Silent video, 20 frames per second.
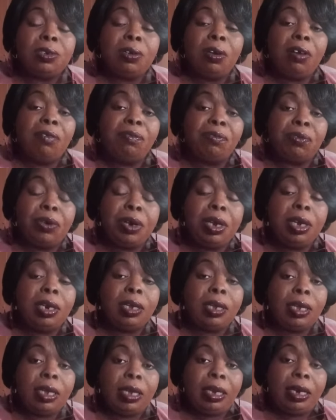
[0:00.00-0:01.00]
to her friend
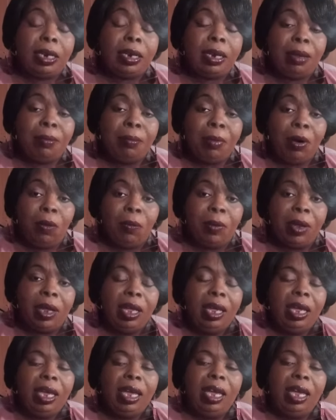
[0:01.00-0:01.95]
again in that moment,